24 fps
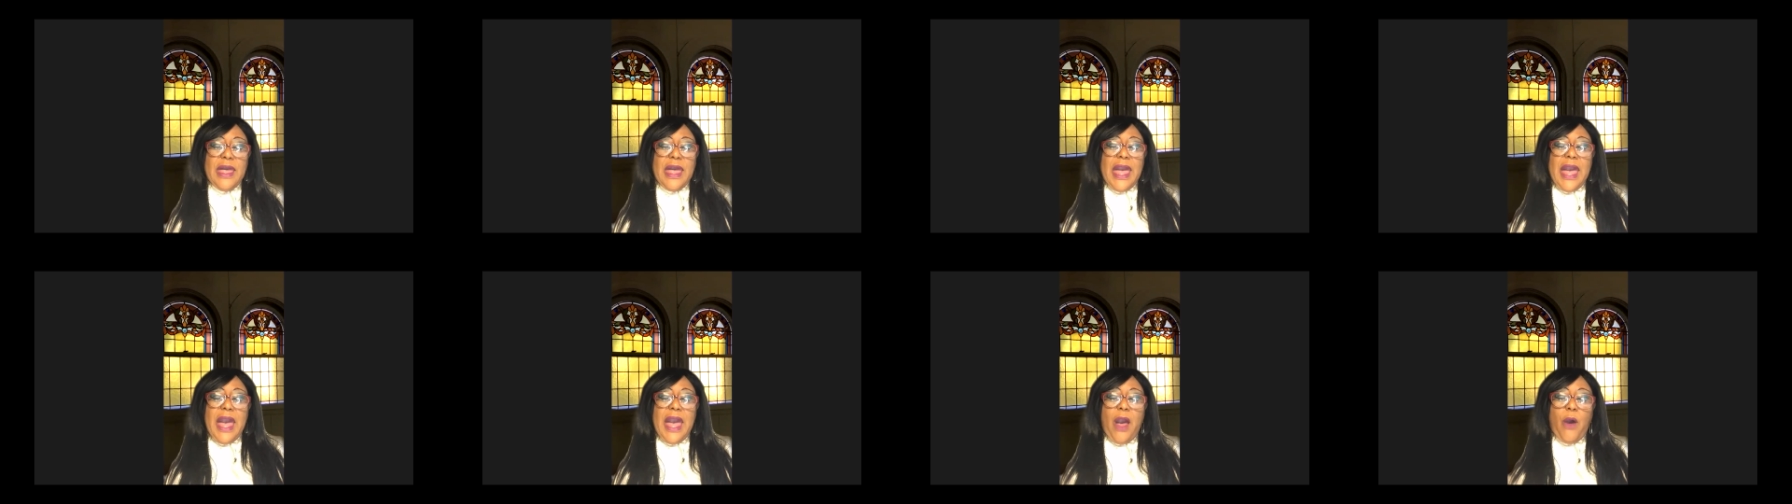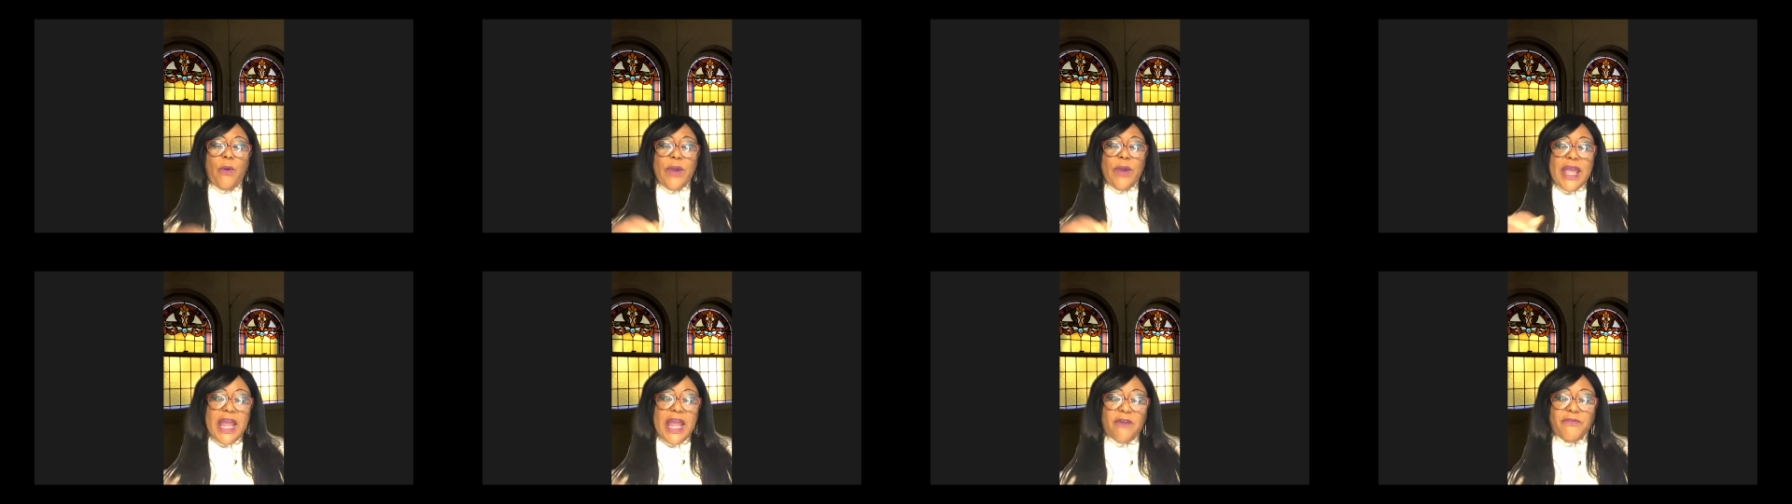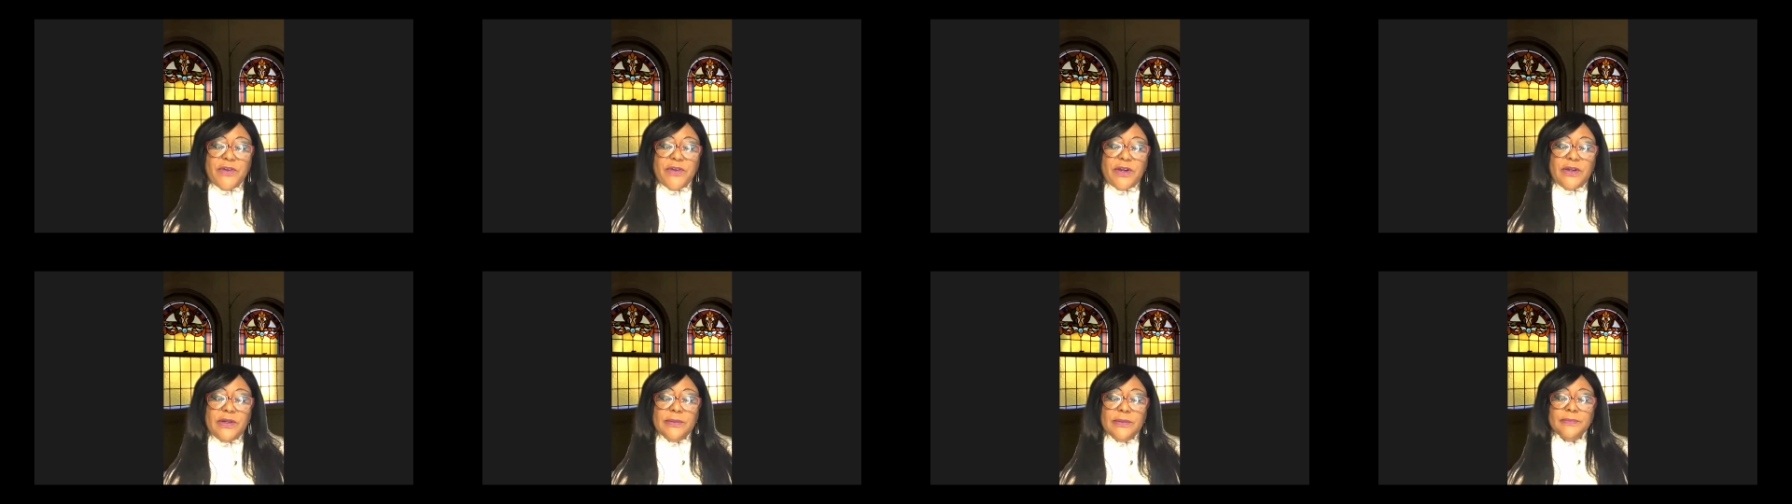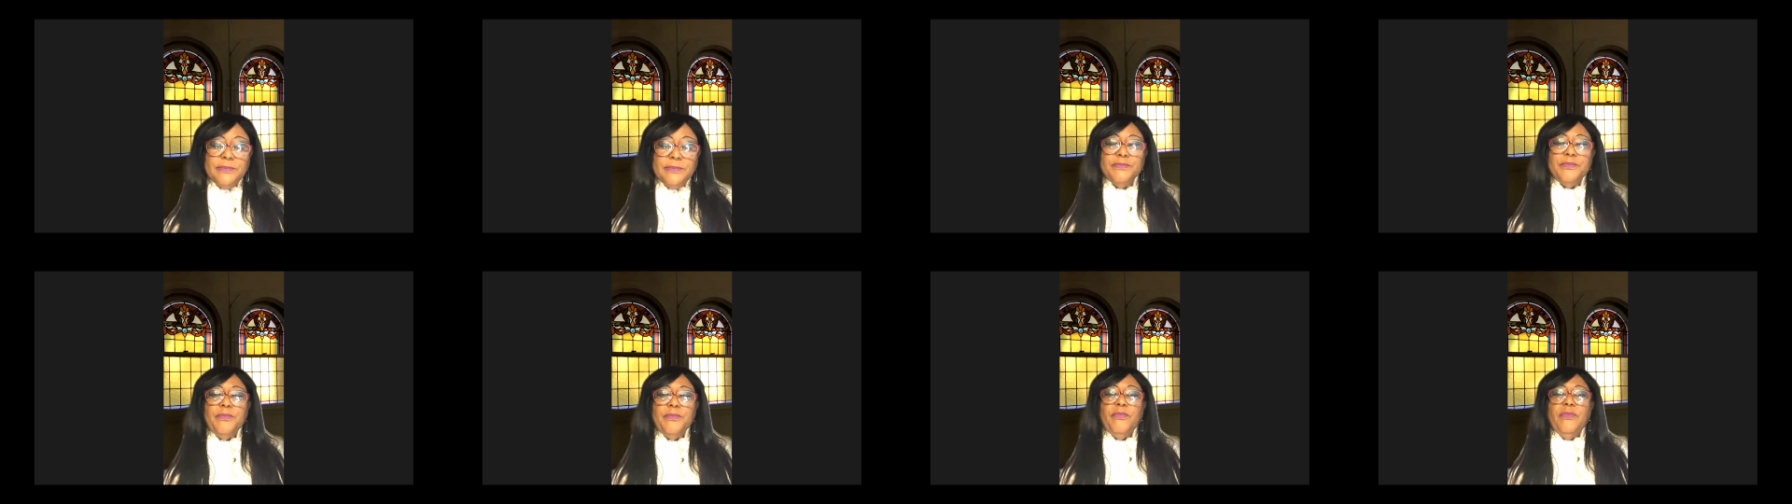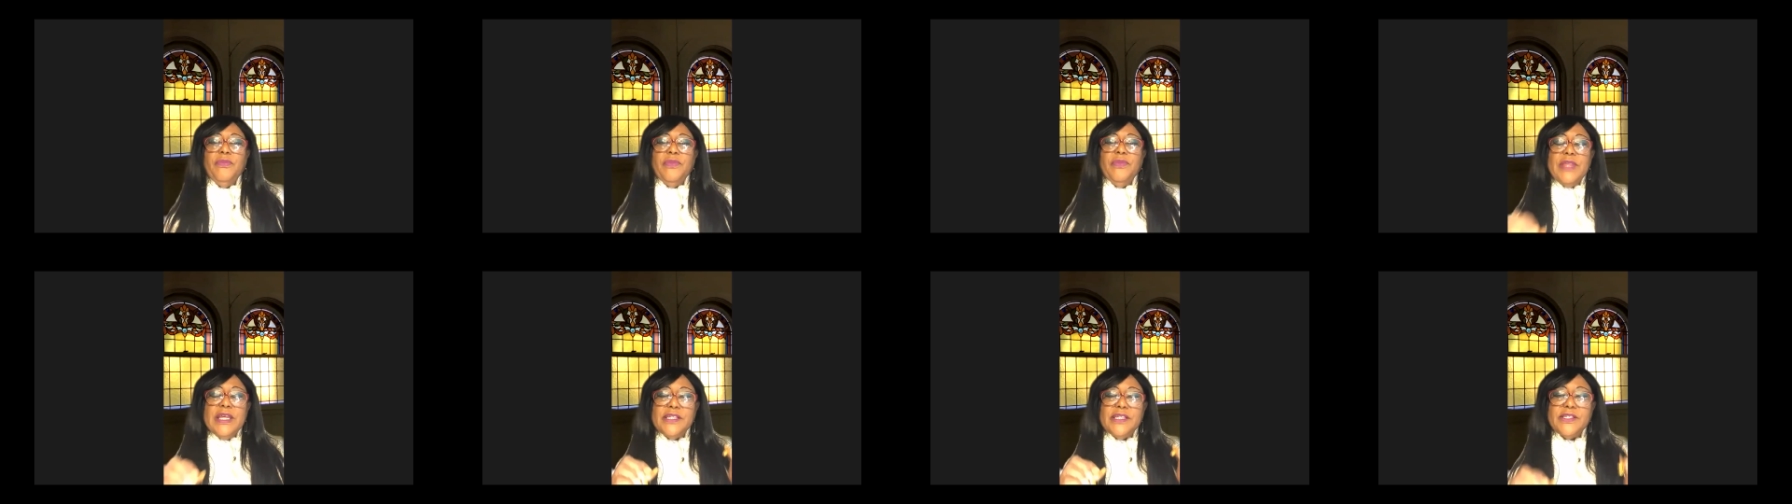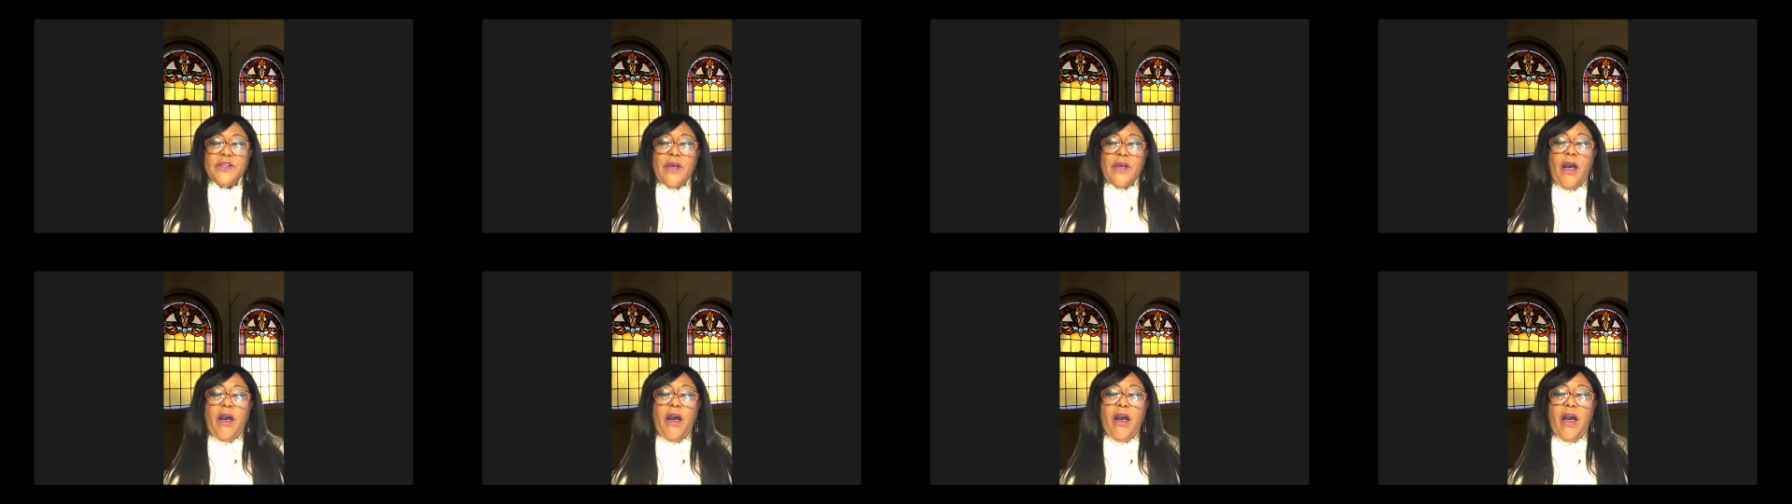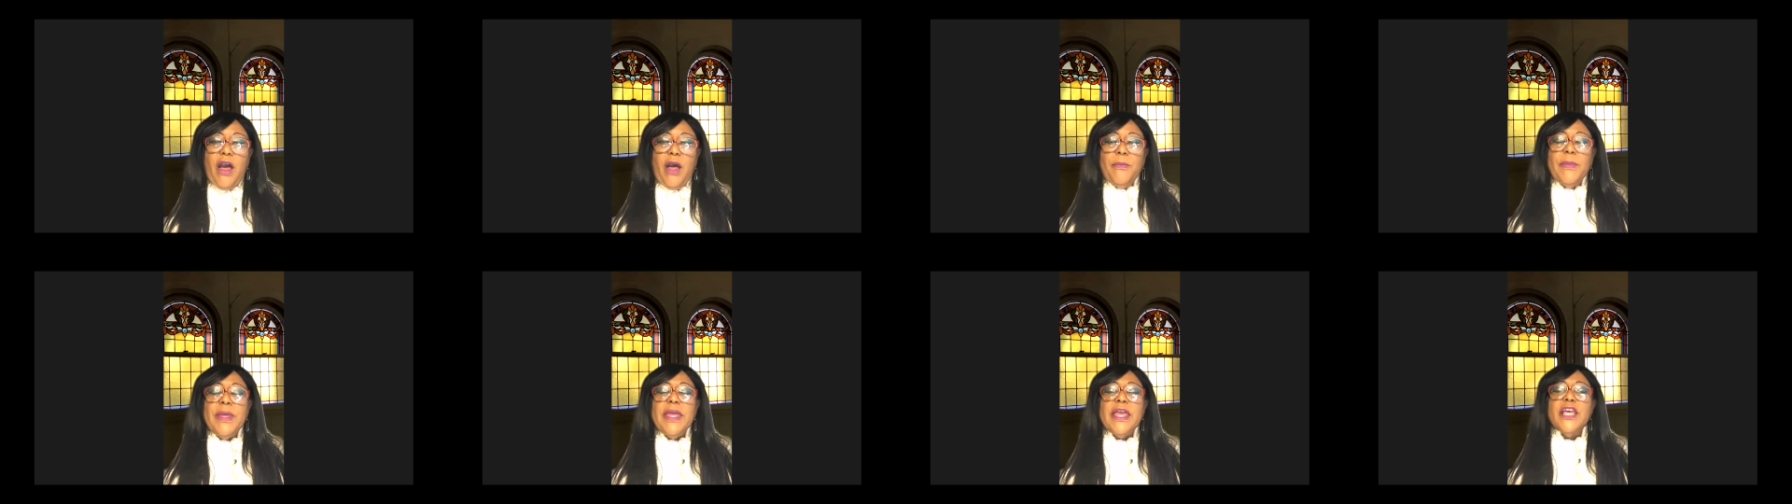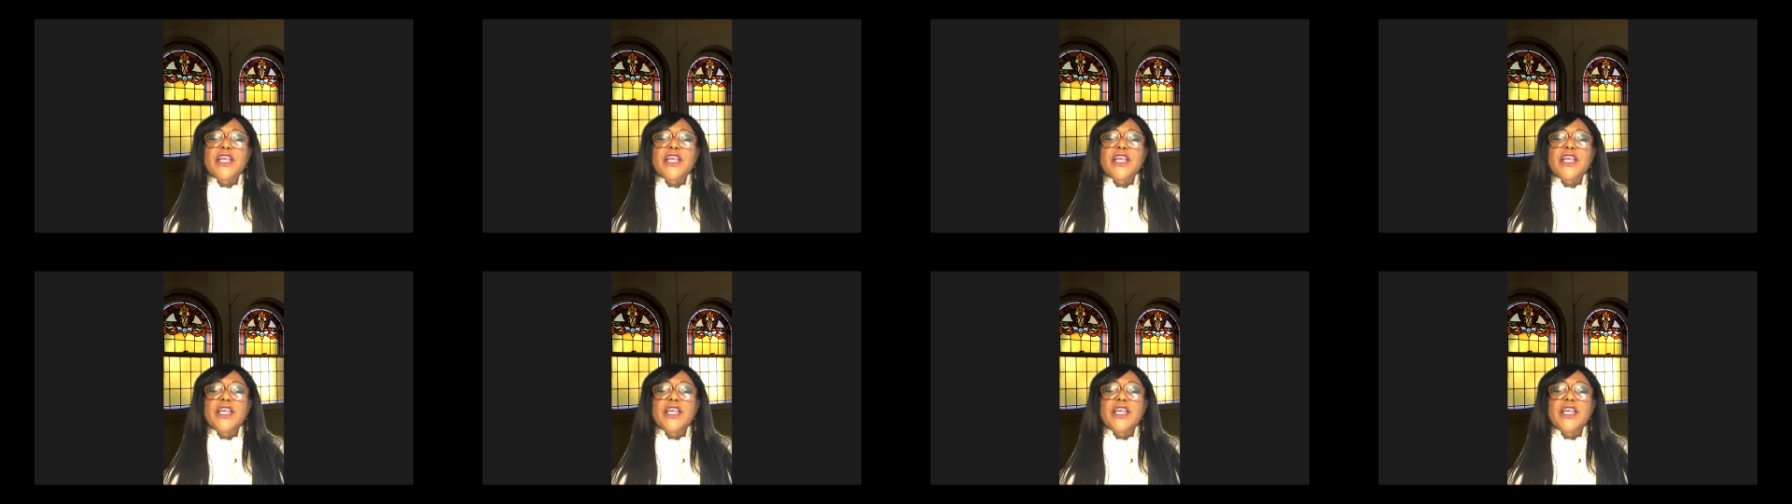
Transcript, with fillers: However, this psalm